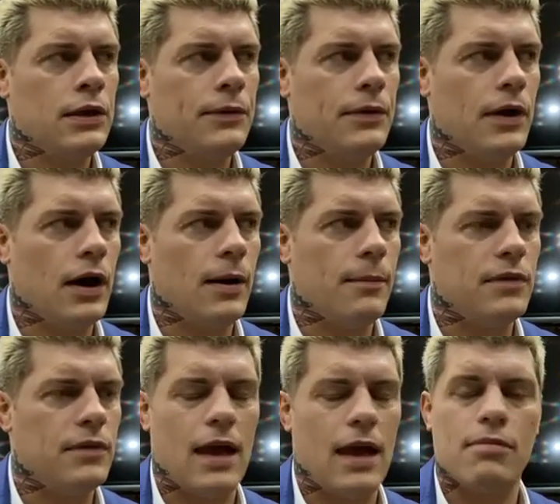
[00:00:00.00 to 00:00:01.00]
um,
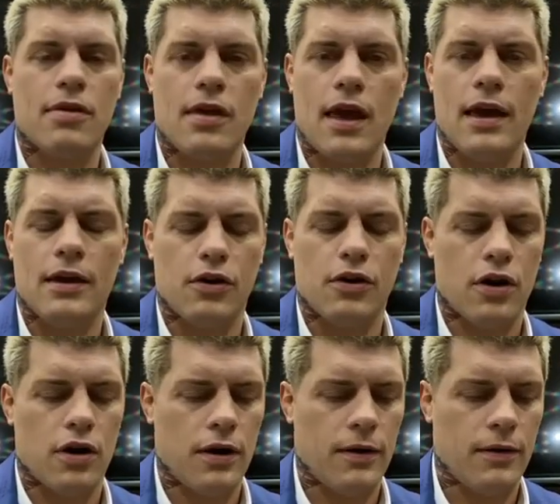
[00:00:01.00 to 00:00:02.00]
namesake
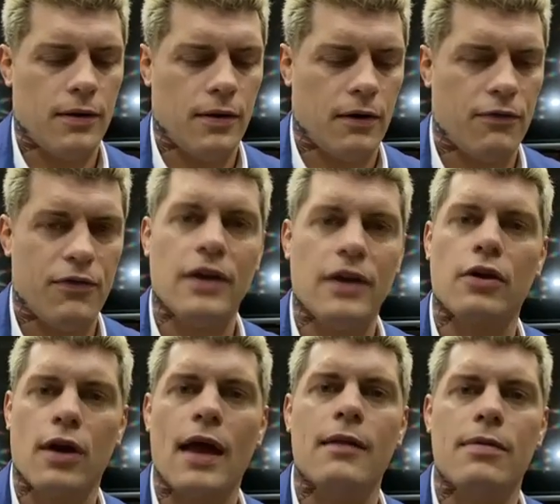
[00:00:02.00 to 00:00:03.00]
or a, a,
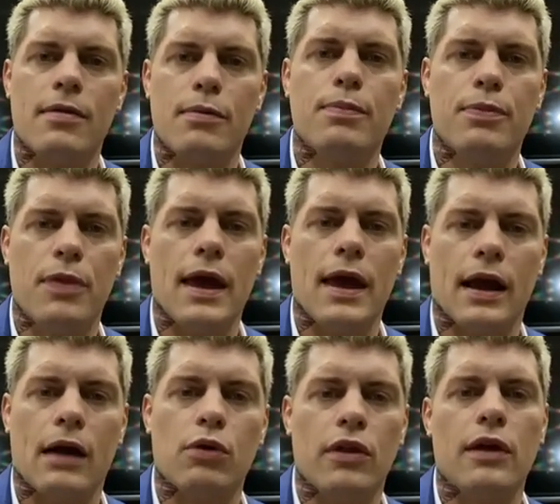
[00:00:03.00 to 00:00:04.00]
figurehead thing. I
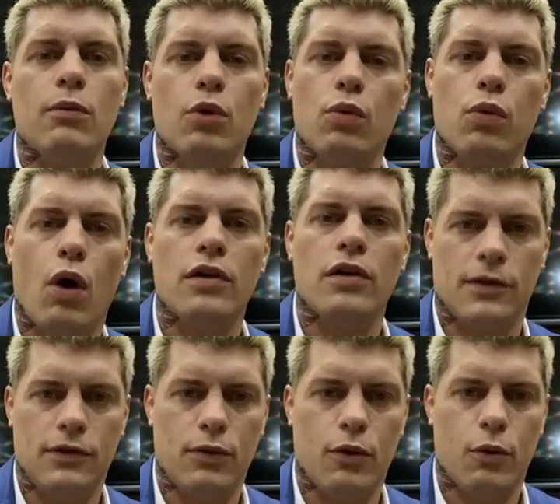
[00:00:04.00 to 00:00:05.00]
really will want to
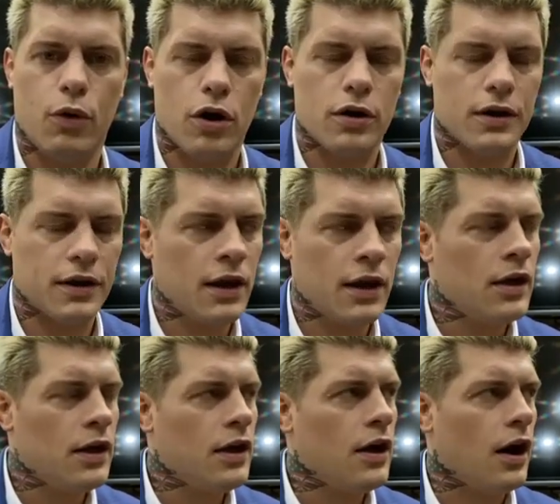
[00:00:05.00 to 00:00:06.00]
do the work.
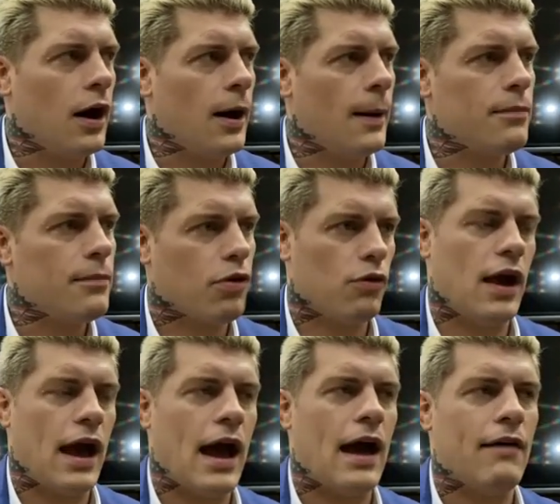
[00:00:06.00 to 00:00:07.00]
Hmm. Um, so to
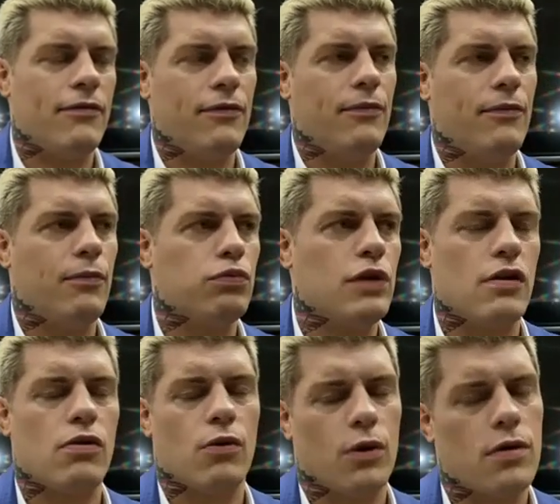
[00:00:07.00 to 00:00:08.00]
have
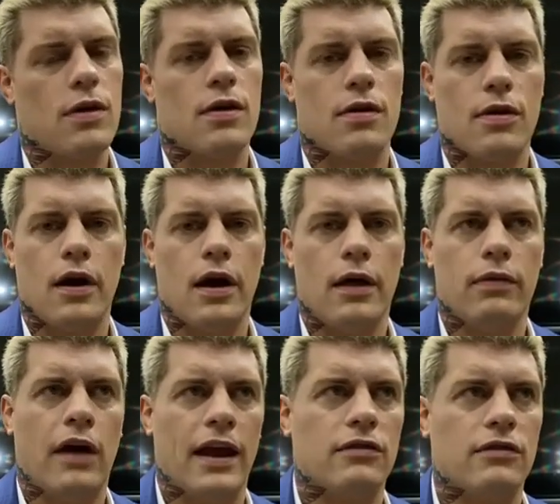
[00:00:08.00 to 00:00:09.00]
resources uh,
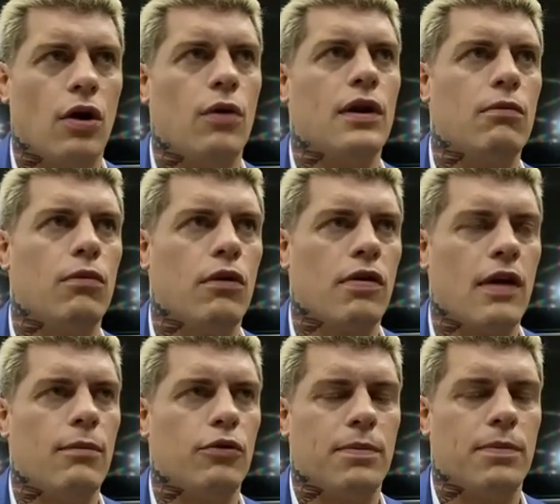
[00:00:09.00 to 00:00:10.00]
like Tony was
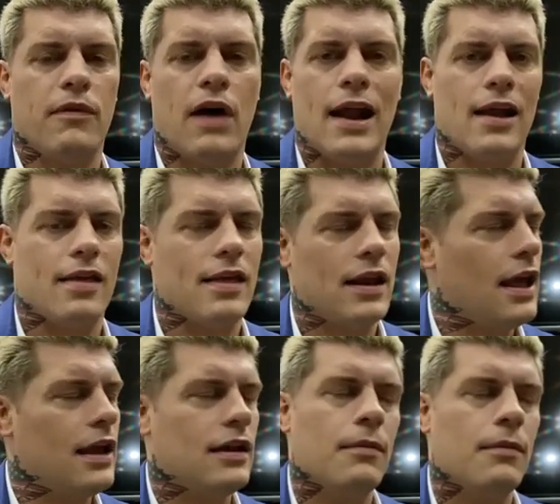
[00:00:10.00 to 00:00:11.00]
able to provide us at
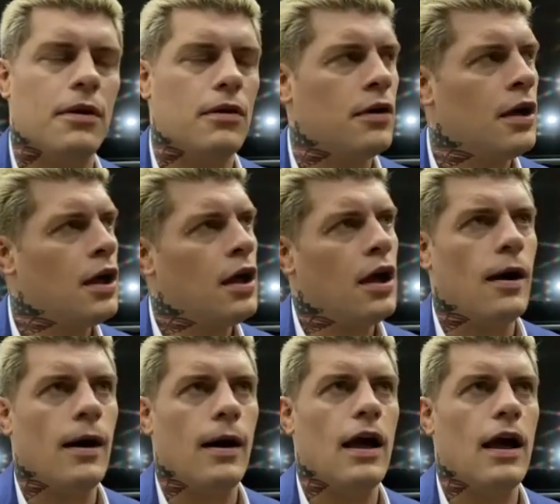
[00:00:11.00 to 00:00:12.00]
AEW
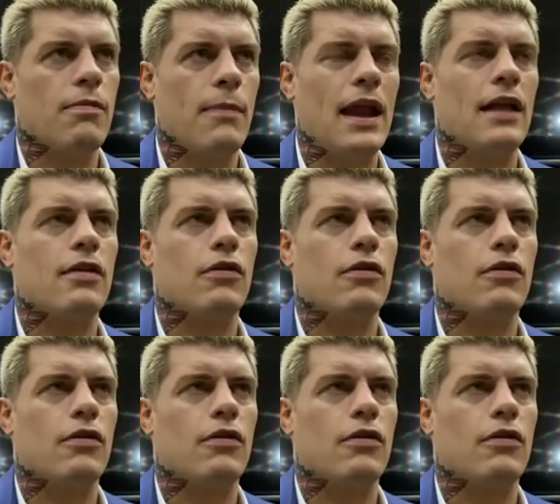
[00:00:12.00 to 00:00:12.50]
uh, has made it so